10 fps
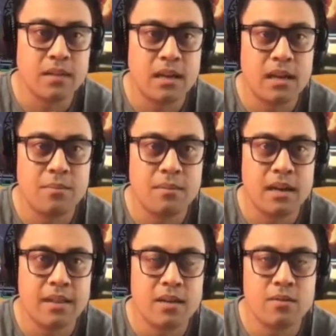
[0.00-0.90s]

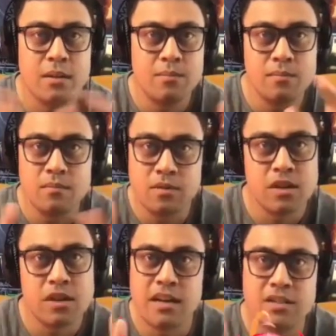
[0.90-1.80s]
I think I'm
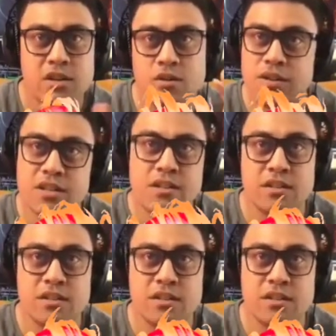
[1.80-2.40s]
trying to ask you a question